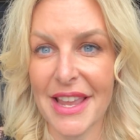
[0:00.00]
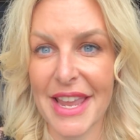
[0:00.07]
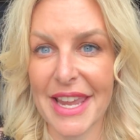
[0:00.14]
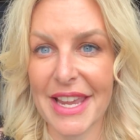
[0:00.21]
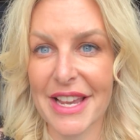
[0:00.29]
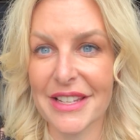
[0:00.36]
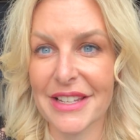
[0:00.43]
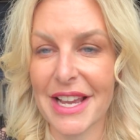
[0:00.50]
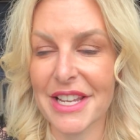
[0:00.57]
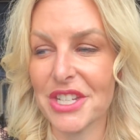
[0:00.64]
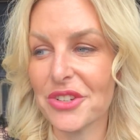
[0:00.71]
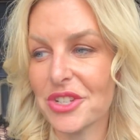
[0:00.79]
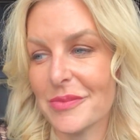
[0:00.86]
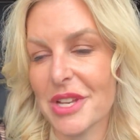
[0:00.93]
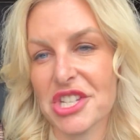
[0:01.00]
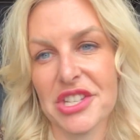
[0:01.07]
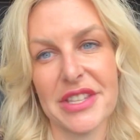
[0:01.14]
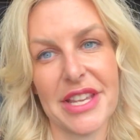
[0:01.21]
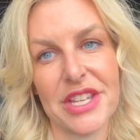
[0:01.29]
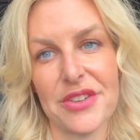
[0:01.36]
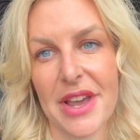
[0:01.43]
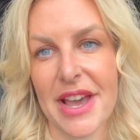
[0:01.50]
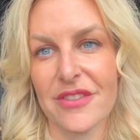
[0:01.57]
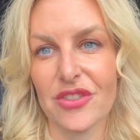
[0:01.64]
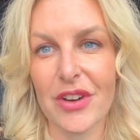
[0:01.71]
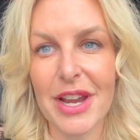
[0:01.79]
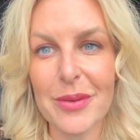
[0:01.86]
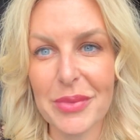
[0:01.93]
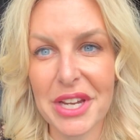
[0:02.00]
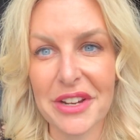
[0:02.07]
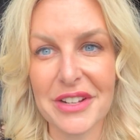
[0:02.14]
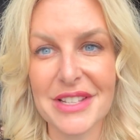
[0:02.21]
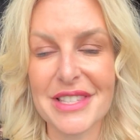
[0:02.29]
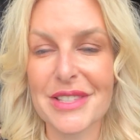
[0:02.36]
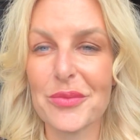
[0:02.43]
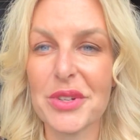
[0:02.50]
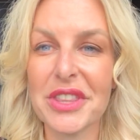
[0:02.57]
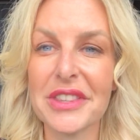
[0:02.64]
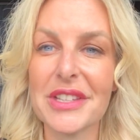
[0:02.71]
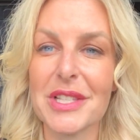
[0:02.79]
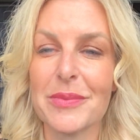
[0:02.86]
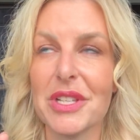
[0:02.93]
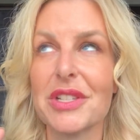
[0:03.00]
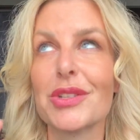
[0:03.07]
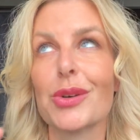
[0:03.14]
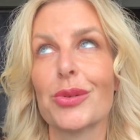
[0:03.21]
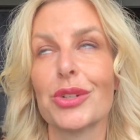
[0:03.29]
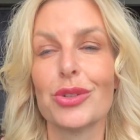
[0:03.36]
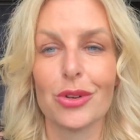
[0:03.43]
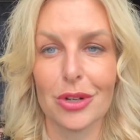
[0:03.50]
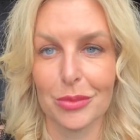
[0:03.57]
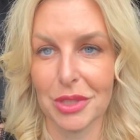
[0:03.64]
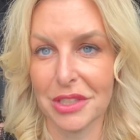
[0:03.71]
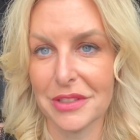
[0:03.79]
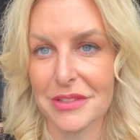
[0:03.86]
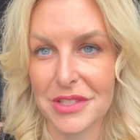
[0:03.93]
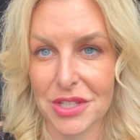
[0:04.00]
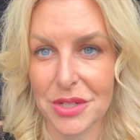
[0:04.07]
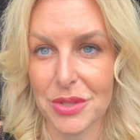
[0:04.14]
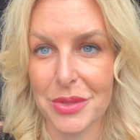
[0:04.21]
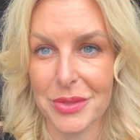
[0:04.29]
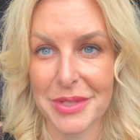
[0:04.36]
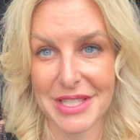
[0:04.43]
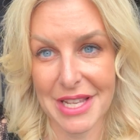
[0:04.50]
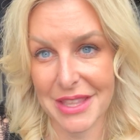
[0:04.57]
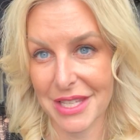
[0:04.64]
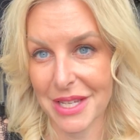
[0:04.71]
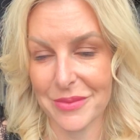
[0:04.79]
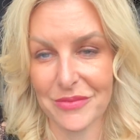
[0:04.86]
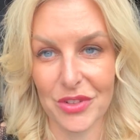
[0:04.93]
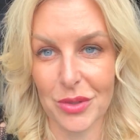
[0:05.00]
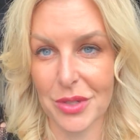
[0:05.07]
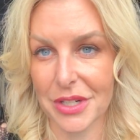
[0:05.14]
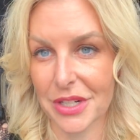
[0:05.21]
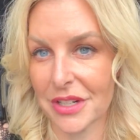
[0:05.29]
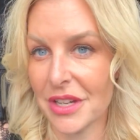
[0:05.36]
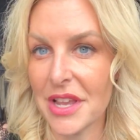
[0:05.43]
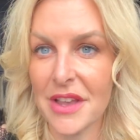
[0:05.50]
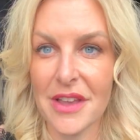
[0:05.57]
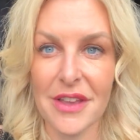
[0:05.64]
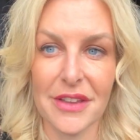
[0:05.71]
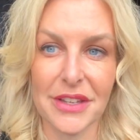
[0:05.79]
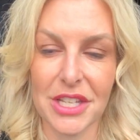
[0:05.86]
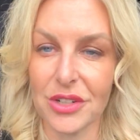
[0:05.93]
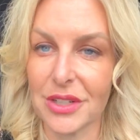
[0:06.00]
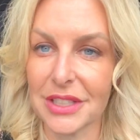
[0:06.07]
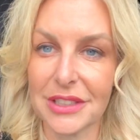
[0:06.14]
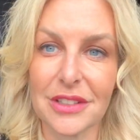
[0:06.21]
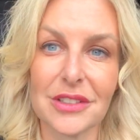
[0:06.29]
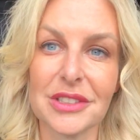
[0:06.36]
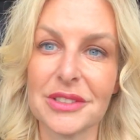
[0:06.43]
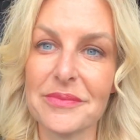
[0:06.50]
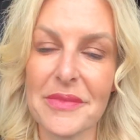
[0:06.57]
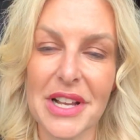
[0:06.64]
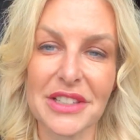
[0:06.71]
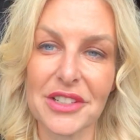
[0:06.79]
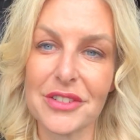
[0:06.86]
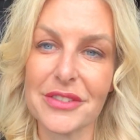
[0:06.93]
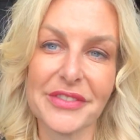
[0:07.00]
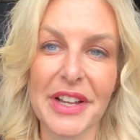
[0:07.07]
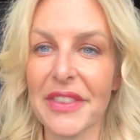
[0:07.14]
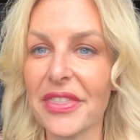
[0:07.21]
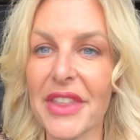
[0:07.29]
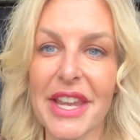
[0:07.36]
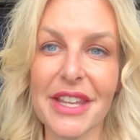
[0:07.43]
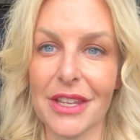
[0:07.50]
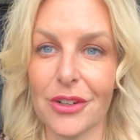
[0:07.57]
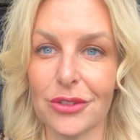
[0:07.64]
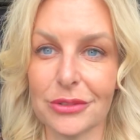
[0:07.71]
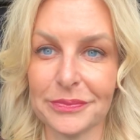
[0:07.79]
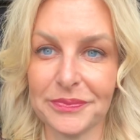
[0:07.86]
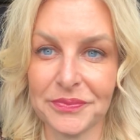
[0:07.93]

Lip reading: And I know you mentioned that you have grandparents. Wouldn't this be so adorable to send them for, a little fun thank you?